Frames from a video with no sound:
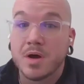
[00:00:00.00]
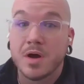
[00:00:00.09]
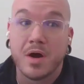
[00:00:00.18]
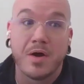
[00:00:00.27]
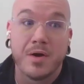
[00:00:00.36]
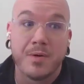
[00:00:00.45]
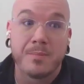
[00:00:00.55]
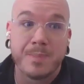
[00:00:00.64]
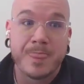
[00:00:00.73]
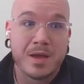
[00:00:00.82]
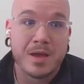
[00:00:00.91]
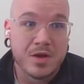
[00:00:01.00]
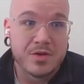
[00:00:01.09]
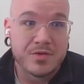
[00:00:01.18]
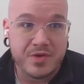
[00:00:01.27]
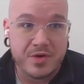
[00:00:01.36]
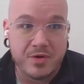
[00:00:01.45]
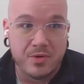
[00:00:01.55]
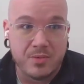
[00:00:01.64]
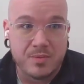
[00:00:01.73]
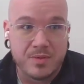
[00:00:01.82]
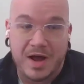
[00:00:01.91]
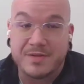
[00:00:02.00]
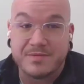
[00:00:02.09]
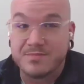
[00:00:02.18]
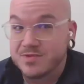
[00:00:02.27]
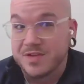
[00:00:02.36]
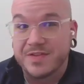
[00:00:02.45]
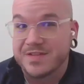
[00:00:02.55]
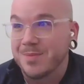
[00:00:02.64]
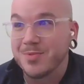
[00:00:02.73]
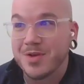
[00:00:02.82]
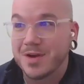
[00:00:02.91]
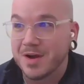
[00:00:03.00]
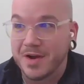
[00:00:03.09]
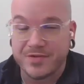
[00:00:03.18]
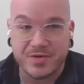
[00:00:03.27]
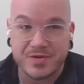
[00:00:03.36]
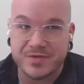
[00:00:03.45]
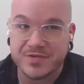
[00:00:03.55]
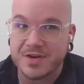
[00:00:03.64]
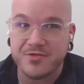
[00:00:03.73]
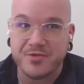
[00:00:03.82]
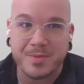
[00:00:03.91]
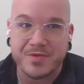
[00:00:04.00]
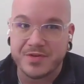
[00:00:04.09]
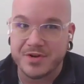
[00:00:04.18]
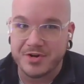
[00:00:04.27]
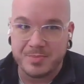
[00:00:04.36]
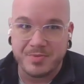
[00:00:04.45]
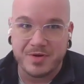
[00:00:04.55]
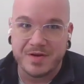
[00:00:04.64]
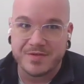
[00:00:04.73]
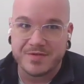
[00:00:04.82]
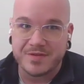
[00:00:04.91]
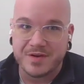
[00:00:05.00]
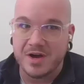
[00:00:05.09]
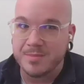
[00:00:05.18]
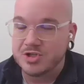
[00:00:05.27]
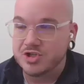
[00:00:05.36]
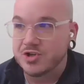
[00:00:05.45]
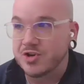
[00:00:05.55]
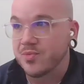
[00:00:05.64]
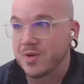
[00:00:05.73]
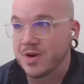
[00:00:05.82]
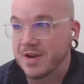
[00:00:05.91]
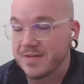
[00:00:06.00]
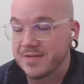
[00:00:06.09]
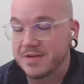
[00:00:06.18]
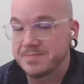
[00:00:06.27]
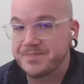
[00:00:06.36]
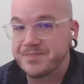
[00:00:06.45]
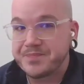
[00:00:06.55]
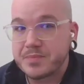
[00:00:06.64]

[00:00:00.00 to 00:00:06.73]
Um, so I did the same thing. I started studying for my Security Plus um, in June of 2019.